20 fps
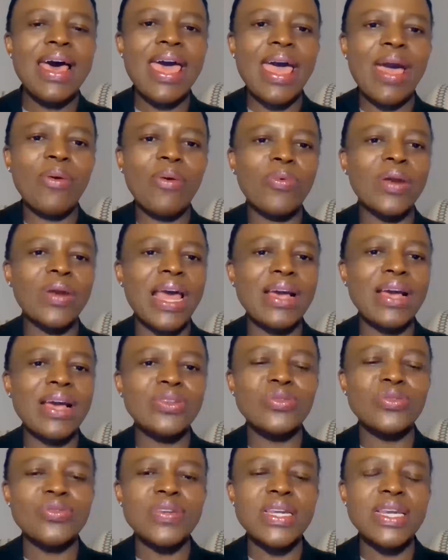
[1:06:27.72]
I would like
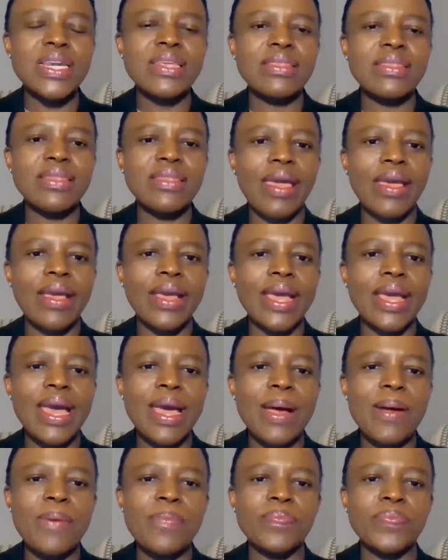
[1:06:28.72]
to really thank
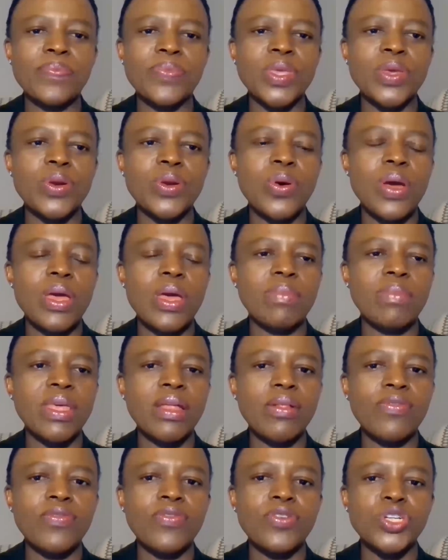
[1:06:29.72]
you know,
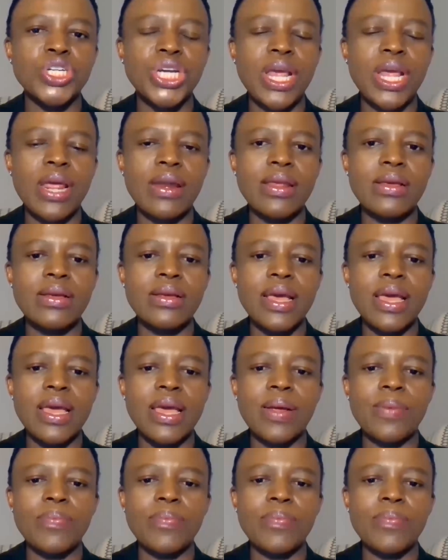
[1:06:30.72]
Emil for sharing